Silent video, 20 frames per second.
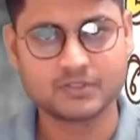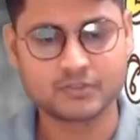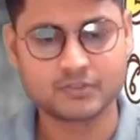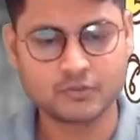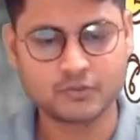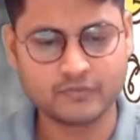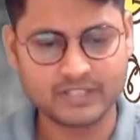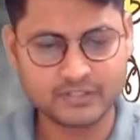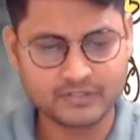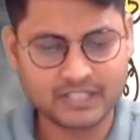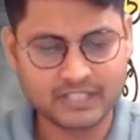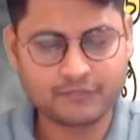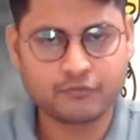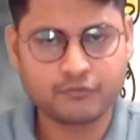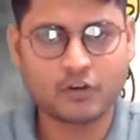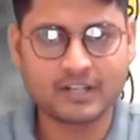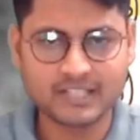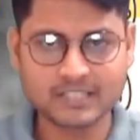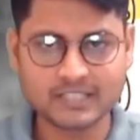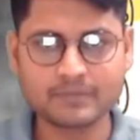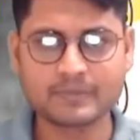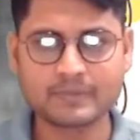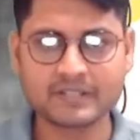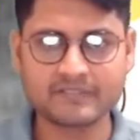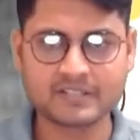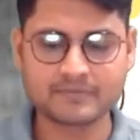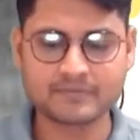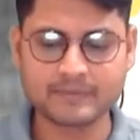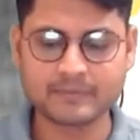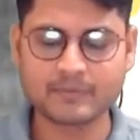So when you get 40 in the
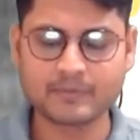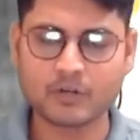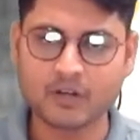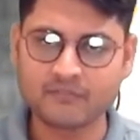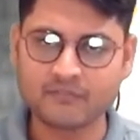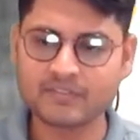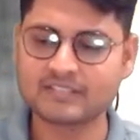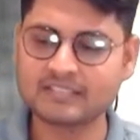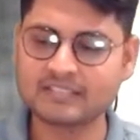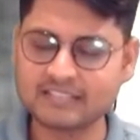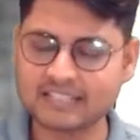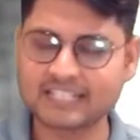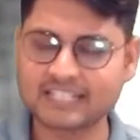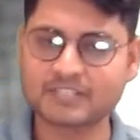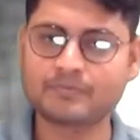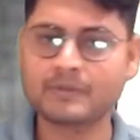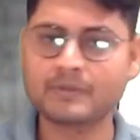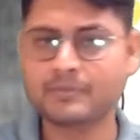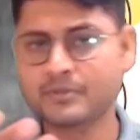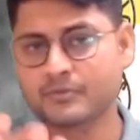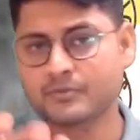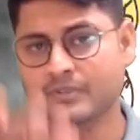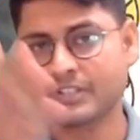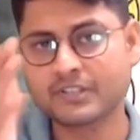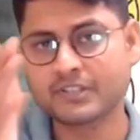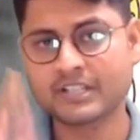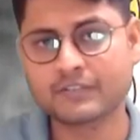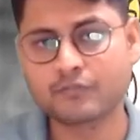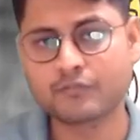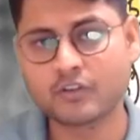previous paper, obviously the next paper you need
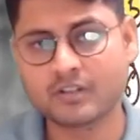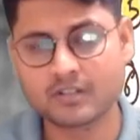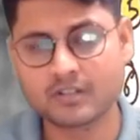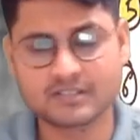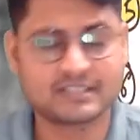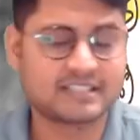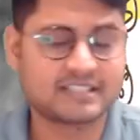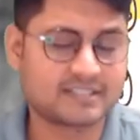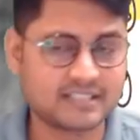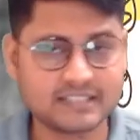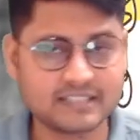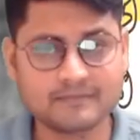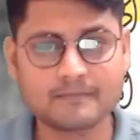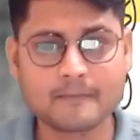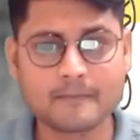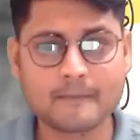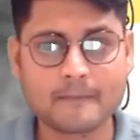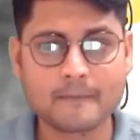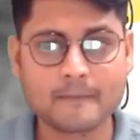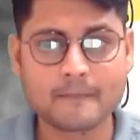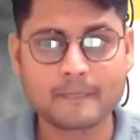to get 60.